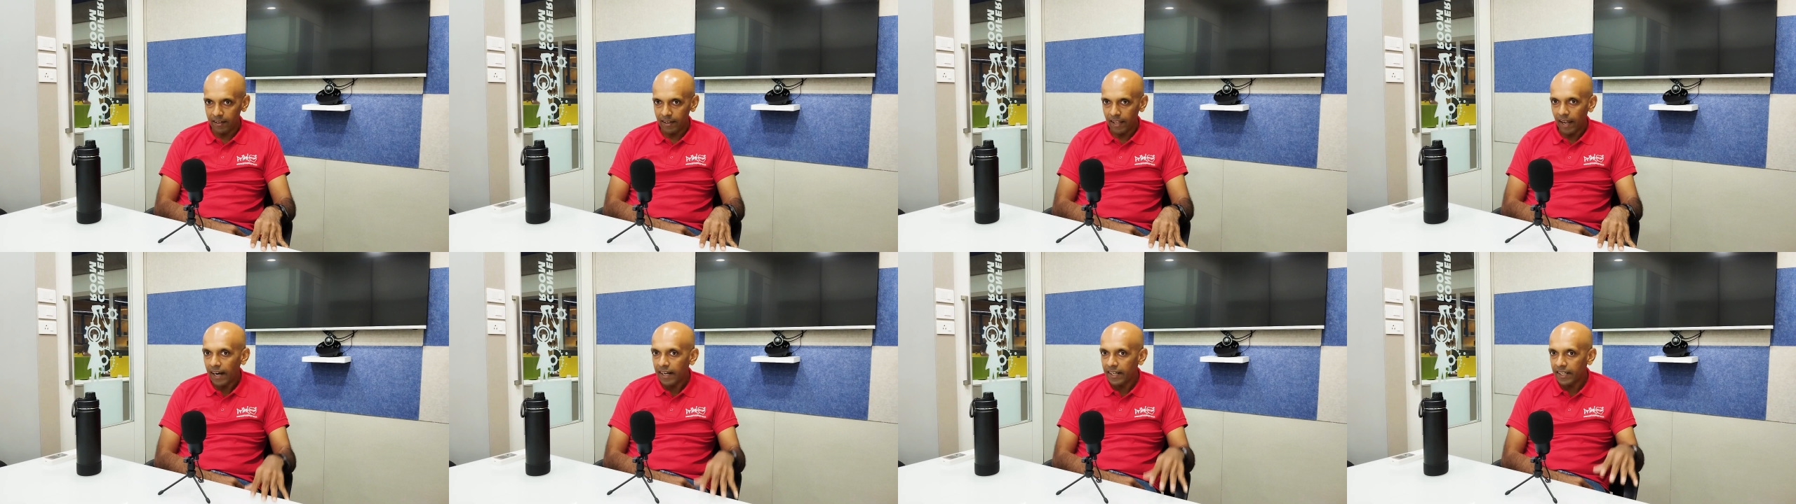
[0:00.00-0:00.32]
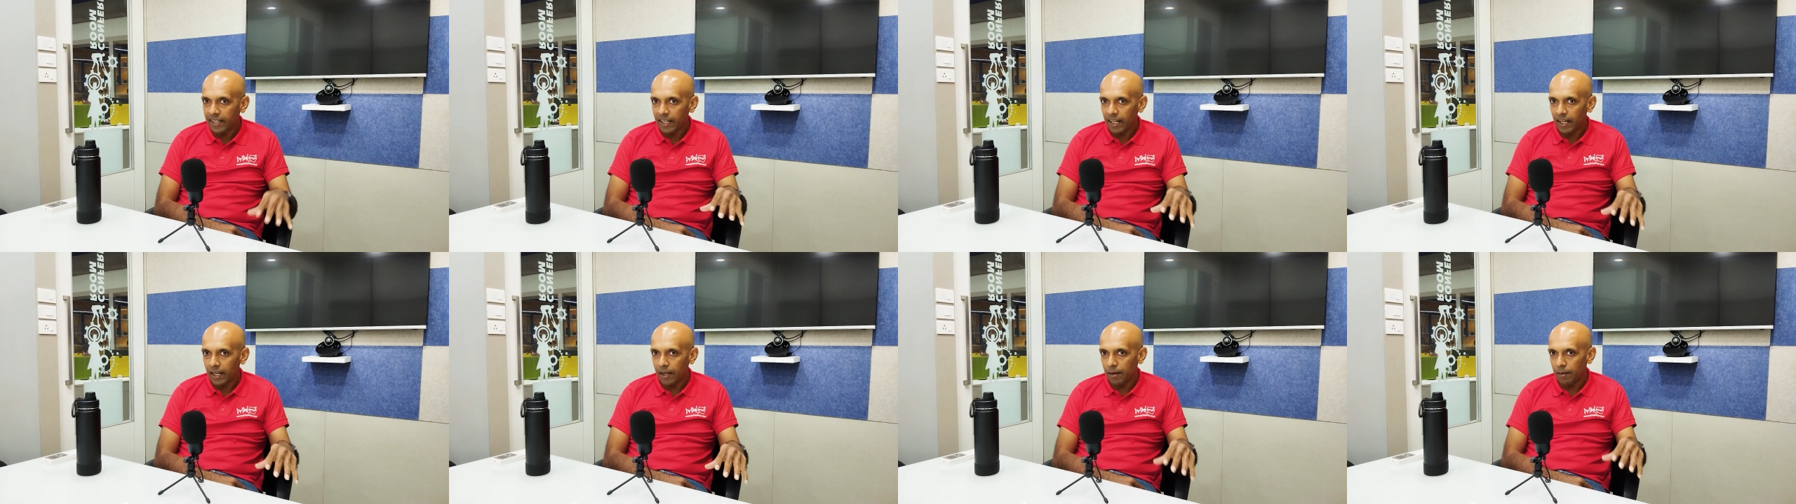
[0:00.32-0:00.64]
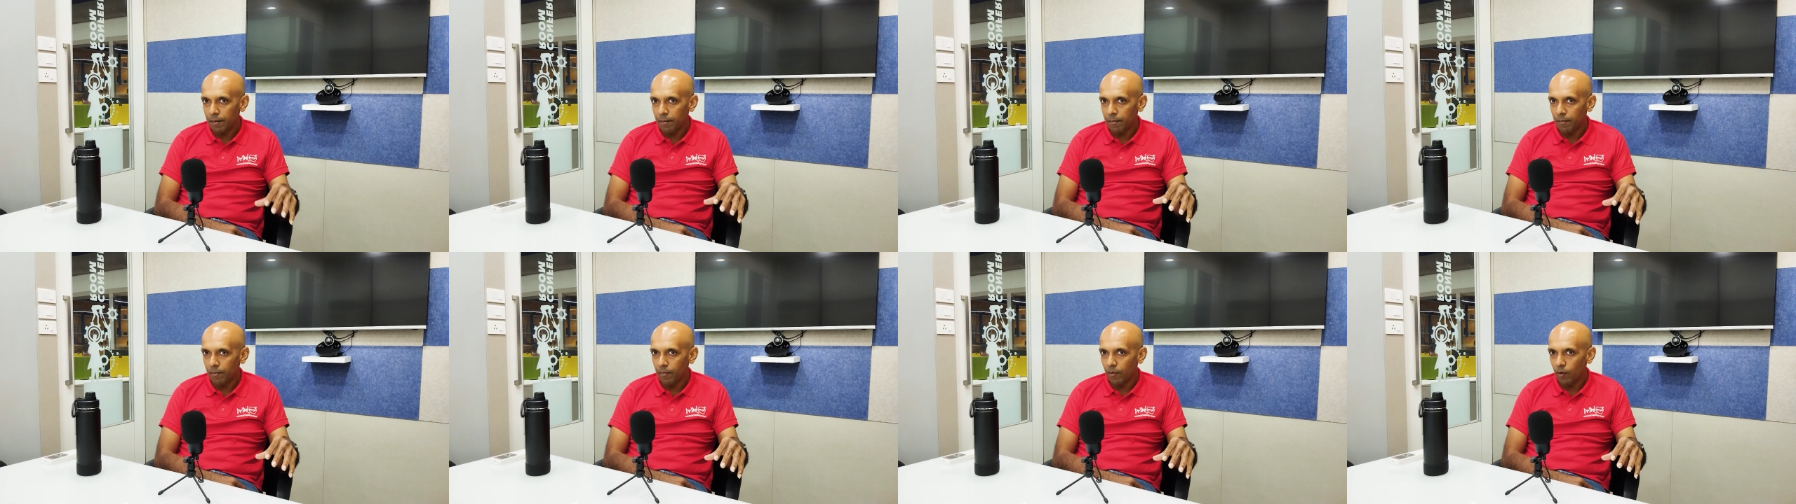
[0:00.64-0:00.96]
that
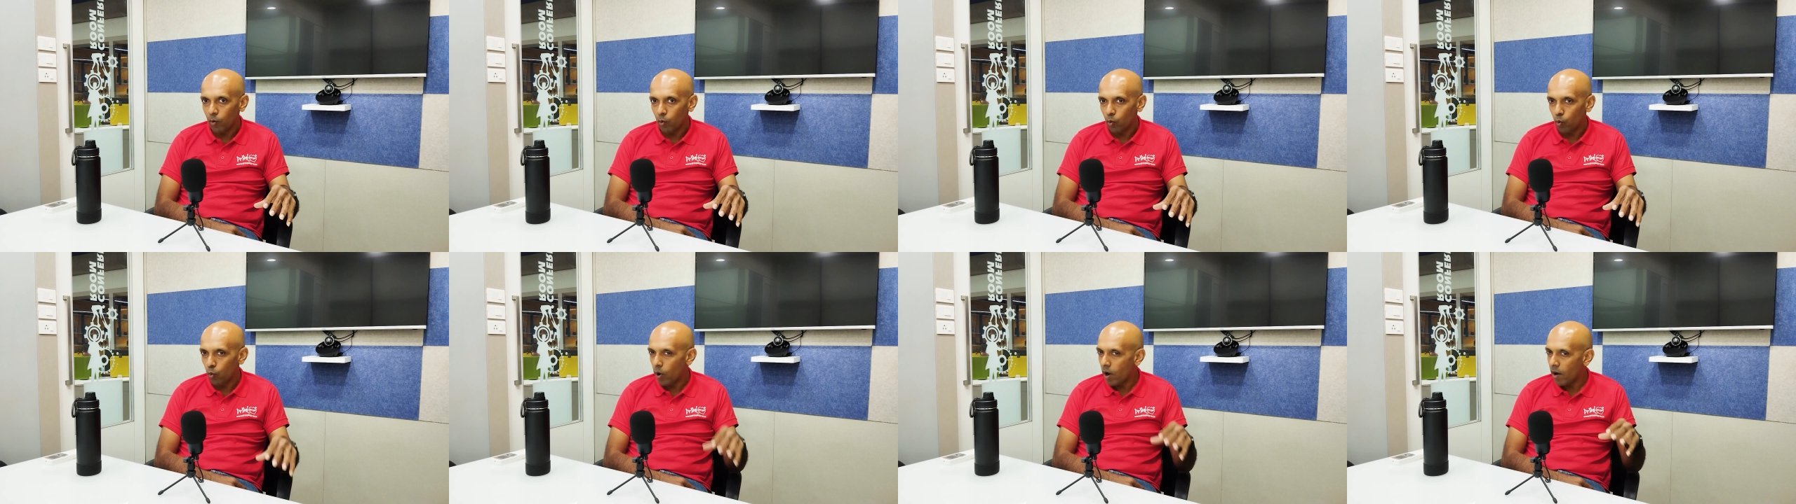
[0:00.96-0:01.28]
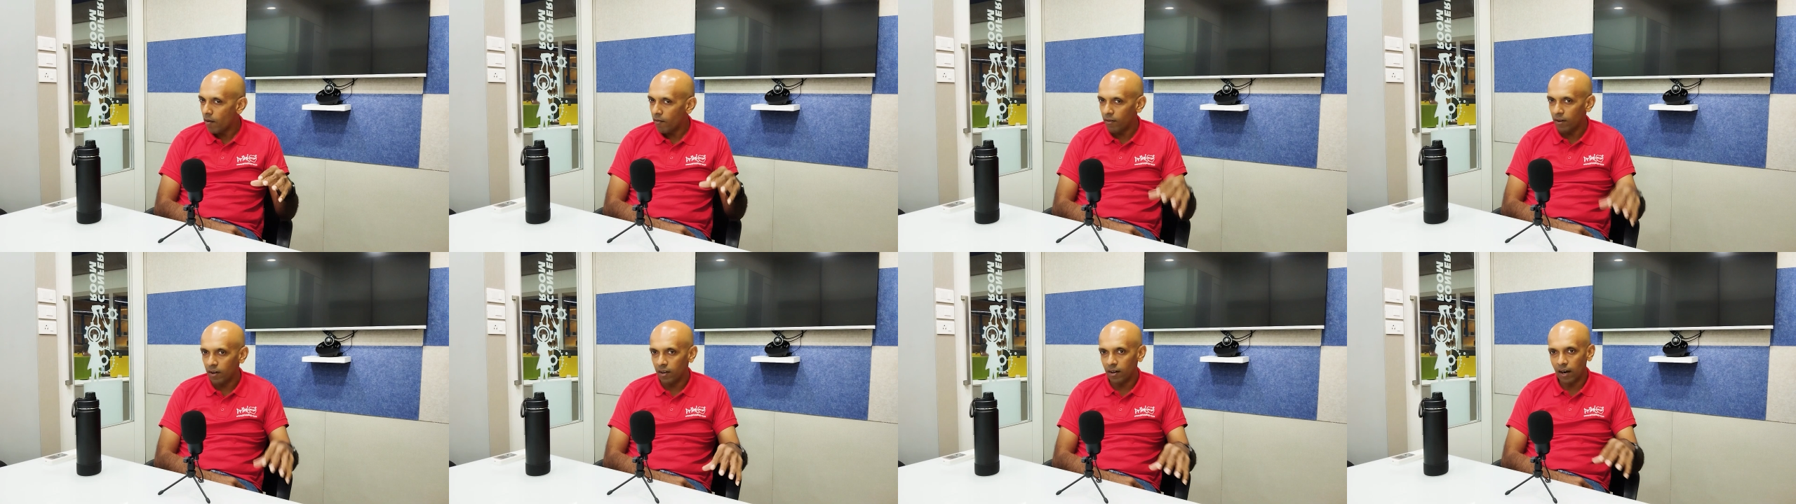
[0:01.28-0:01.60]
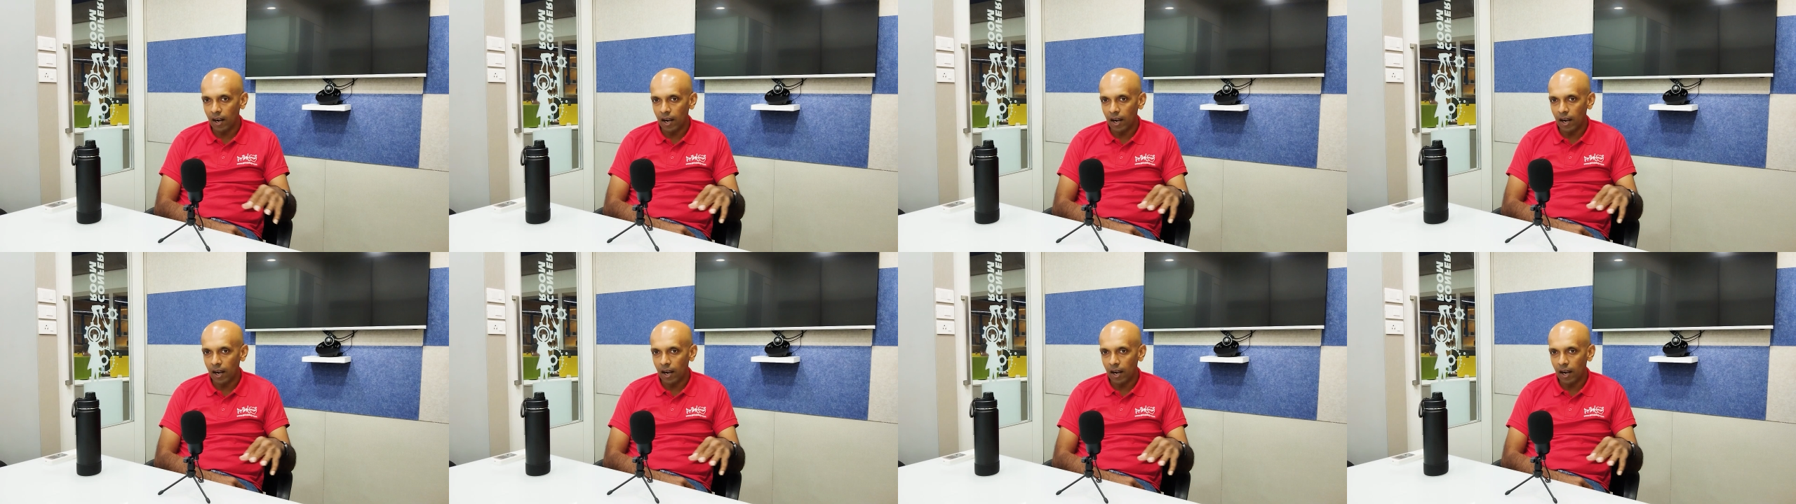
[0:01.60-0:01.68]
time, whoever